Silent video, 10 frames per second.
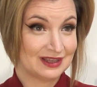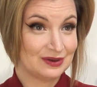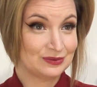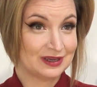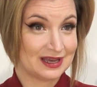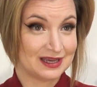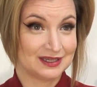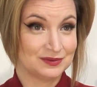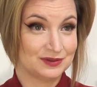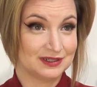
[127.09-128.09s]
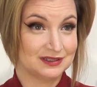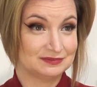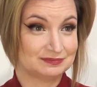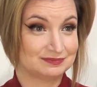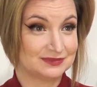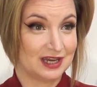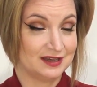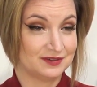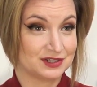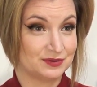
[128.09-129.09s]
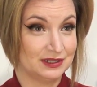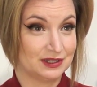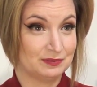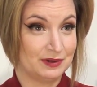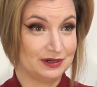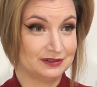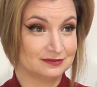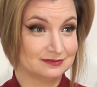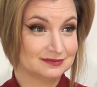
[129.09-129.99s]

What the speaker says: Okay, we're gonna dive into a little part